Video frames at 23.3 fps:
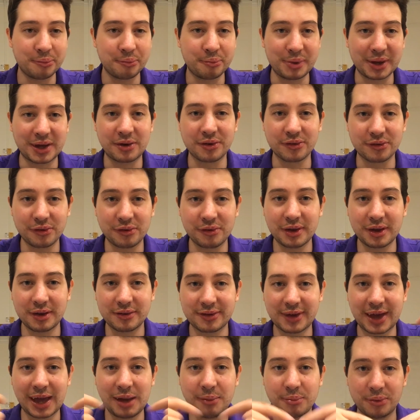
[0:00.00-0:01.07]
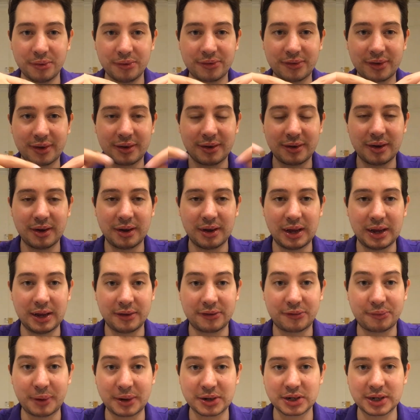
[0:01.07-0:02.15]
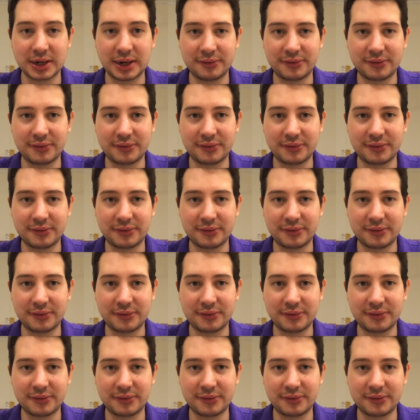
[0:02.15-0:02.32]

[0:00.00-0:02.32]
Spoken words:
because all those cables, especially